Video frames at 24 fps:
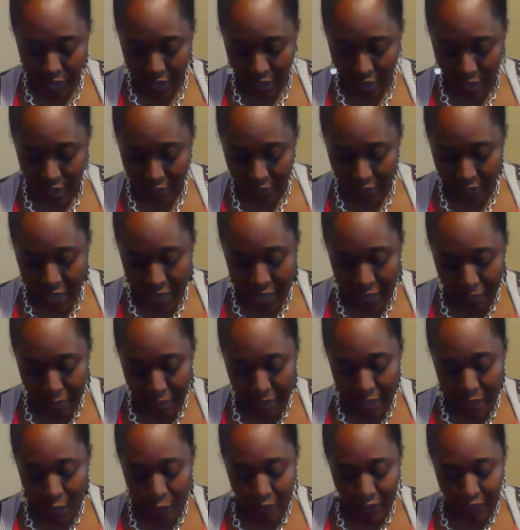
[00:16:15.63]
All
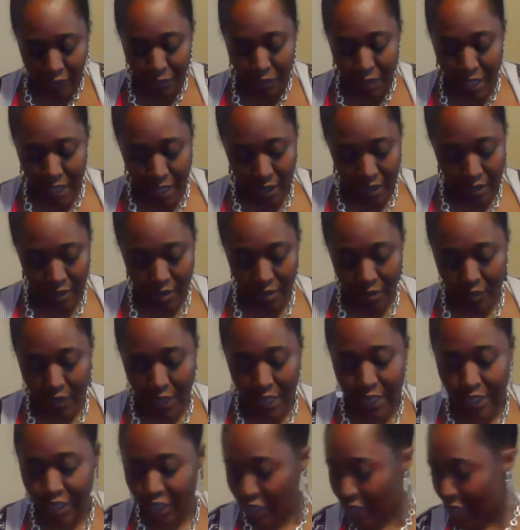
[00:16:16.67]
right, bear with me.
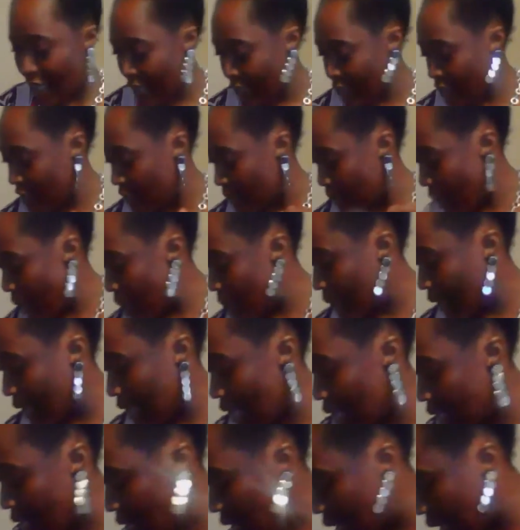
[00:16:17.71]
Okay, so that's the
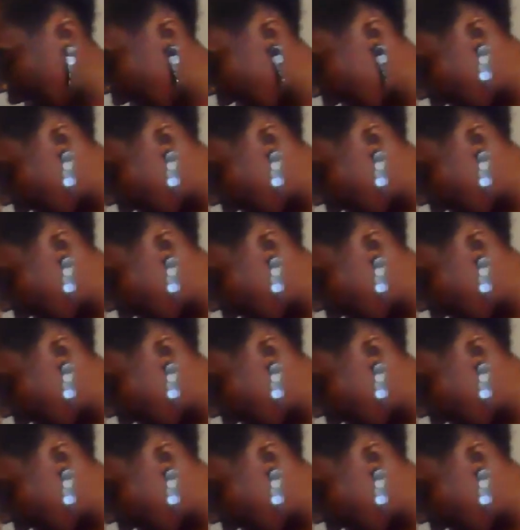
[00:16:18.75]
pumpkin and the